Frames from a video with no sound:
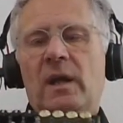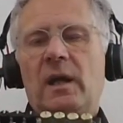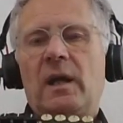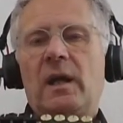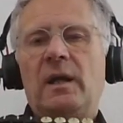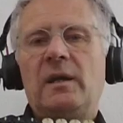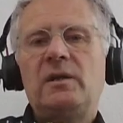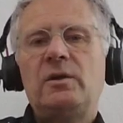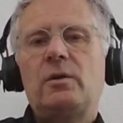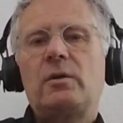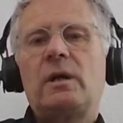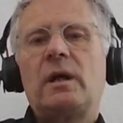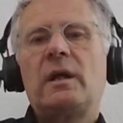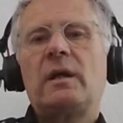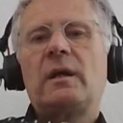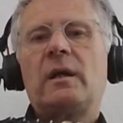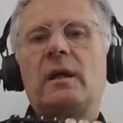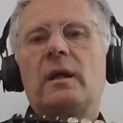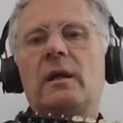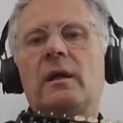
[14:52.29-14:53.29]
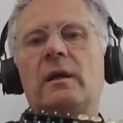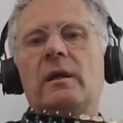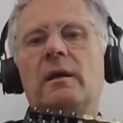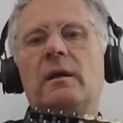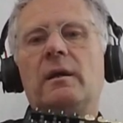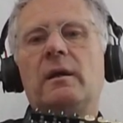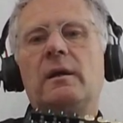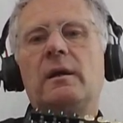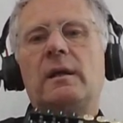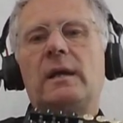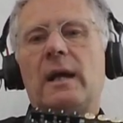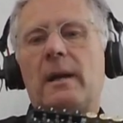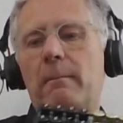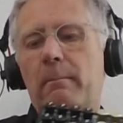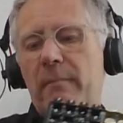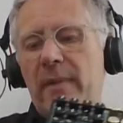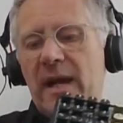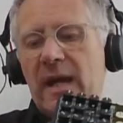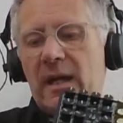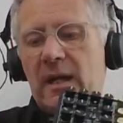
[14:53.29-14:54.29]
and you can come
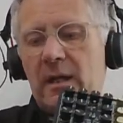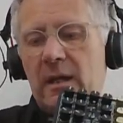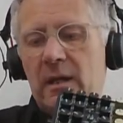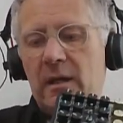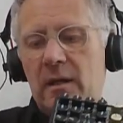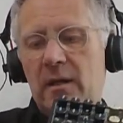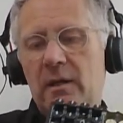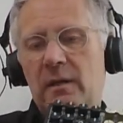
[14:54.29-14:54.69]
back.